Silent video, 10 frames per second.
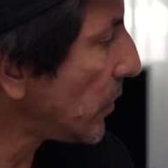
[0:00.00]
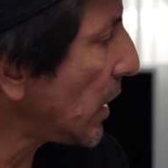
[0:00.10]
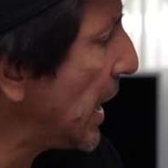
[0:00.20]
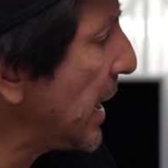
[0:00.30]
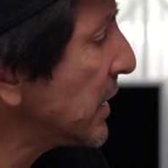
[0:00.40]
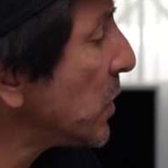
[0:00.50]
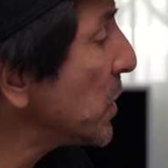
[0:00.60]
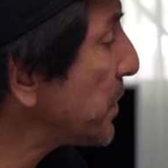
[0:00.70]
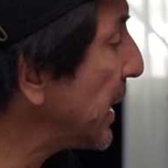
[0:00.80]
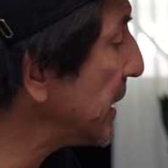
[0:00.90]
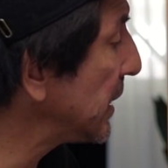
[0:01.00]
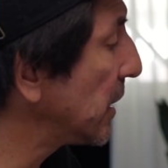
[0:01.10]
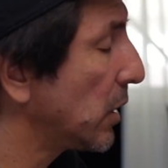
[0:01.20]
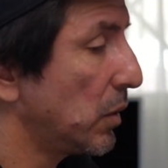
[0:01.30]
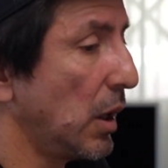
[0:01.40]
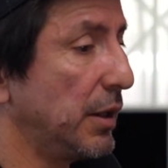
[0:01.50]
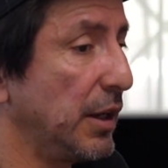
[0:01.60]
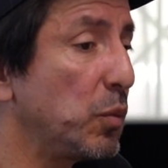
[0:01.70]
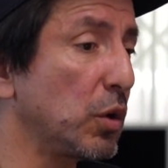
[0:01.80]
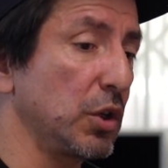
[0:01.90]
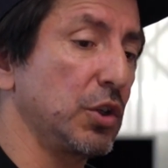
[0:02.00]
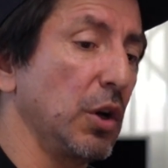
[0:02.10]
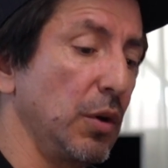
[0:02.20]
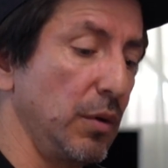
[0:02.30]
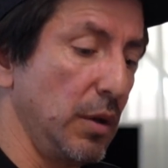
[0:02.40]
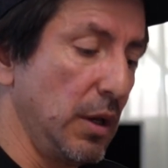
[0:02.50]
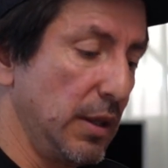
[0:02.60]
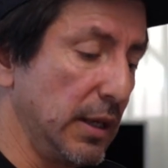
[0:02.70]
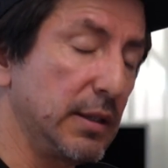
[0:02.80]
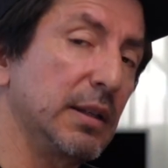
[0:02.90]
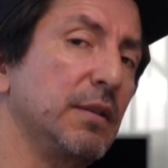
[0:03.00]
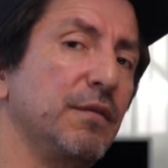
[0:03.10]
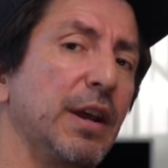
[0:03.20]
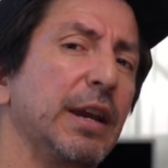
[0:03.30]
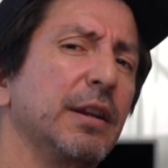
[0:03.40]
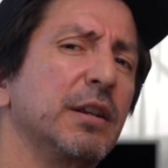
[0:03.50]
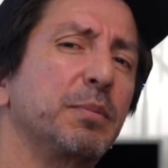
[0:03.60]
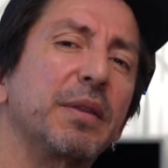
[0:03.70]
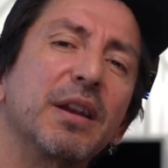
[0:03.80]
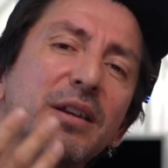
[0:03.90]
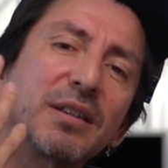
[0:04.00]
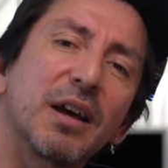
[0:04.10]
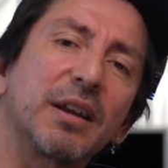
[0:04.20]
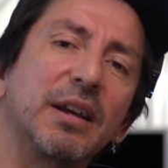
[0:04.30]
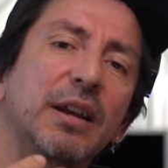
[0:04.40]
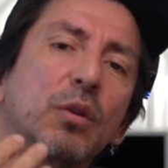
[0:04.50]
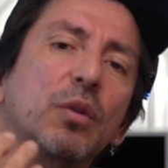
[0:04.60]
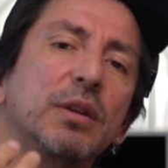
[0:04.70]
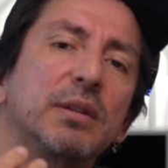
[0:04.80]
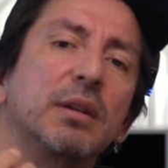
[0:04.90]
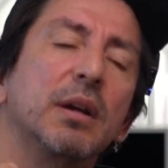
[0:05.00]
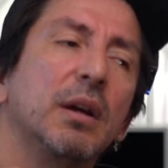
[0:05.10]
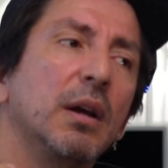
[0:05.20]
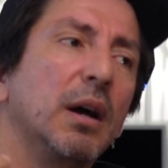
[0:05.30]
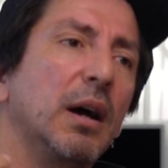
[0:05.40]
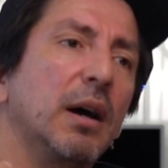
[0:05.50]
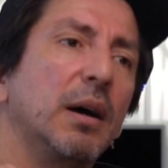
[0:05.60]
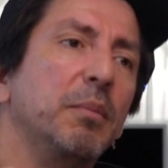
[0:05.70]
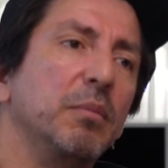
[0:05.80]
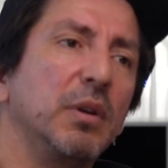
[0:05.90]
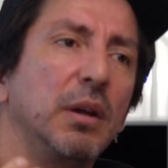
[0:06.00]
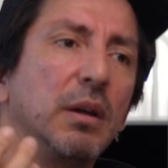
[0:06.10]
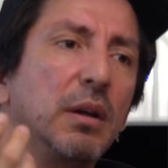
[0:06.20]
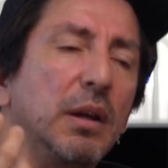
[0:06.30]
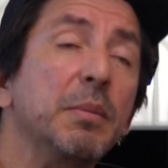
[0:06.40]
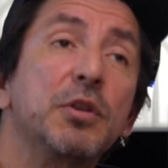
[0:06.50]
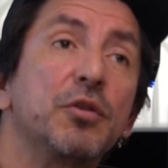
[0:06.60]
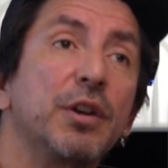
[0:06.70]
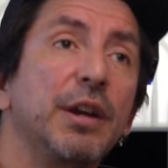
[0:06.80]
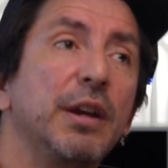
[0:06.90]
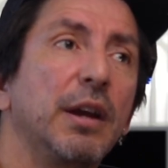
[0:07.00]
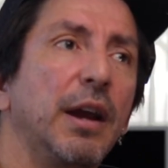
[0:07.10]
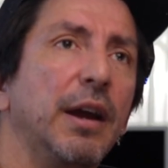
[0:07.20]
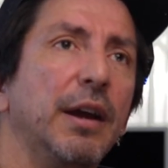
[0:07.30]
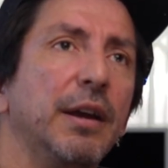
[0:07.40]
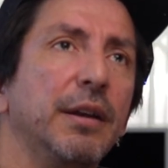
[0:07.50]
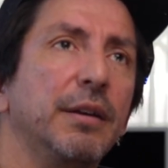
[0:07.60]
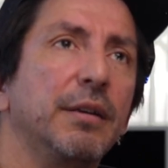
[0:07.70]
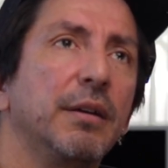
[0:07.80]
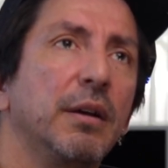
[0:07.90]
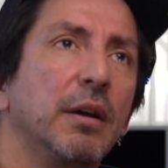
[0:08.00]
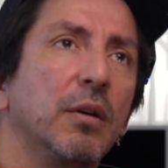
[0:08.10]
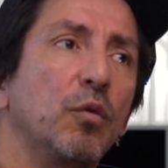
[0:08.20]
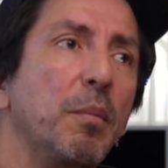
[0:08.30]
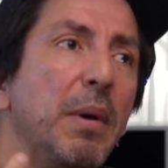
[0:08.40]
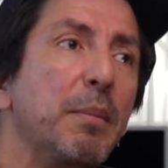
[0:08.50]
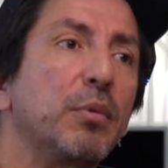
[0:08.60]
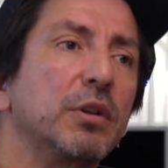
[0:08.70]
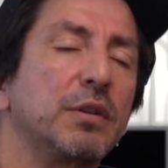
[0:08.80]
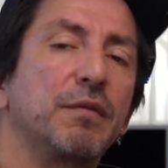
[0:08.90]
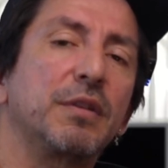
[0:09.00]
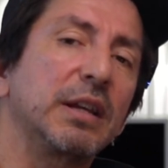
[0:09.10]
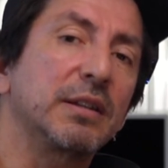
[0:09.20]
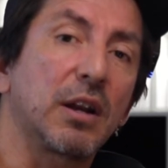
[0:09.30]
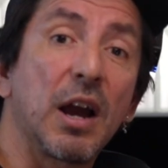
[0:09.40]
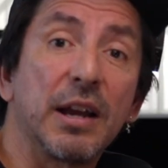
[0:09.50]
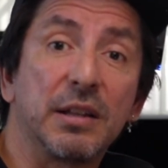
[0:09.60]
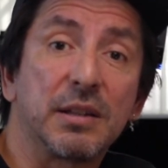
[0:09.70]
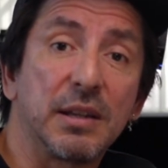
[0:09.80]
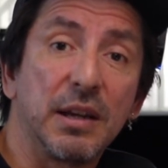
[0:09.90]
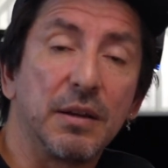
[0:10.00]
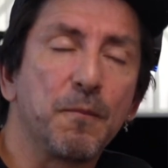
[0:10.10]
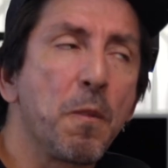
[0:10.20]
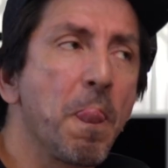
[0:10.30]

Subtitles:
And as I was painting it, I did want to show that sense of nakedness, but then I started getting all this imagery and remembrance of things that I had seen